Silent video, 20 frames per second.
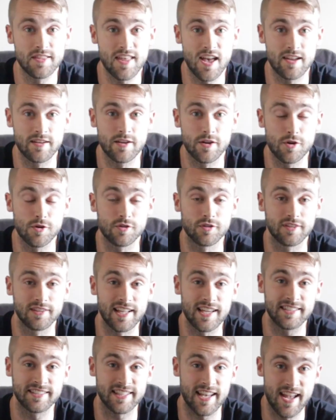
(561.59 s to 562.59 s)
On that note,
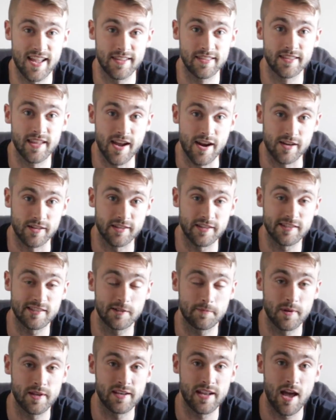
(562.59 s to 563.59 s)
let's end there. This
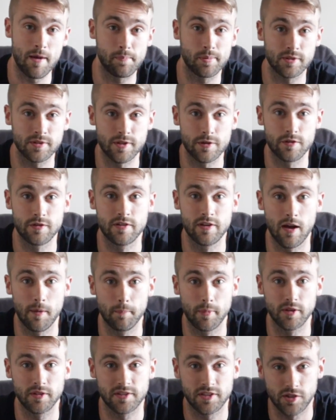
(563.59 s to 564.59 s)
has been episode
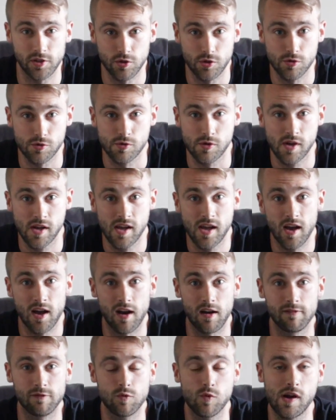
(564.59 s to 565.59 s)
number 2
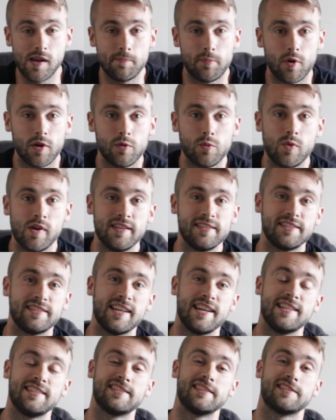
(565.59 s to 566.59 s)
of Whiteboard
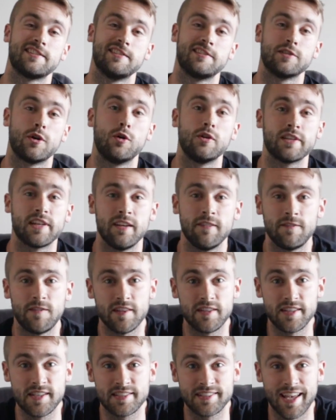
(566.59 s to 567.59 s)
Wednesdays. This is OK
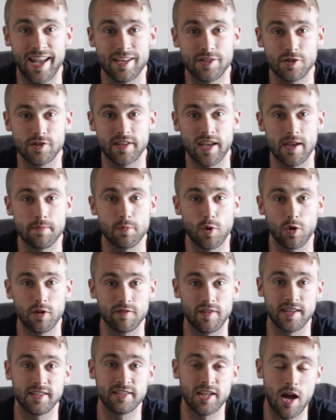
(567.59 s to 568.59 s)
Fitness, Educate,
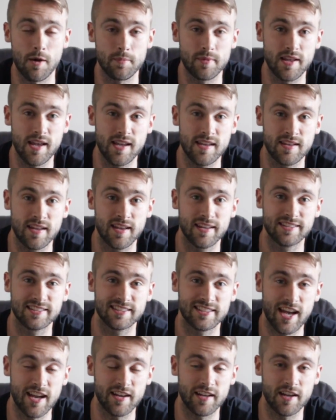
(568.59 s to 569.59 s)
Motivate, Dominate,
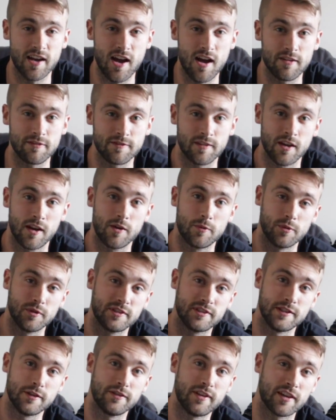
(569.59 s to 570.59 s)
signing off. We'll
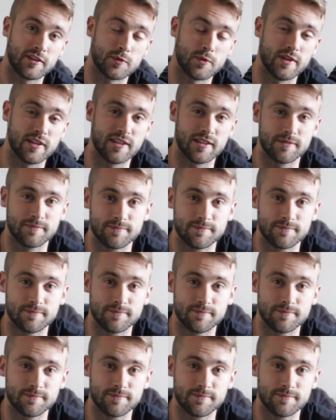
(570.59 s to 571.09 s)
see you next week.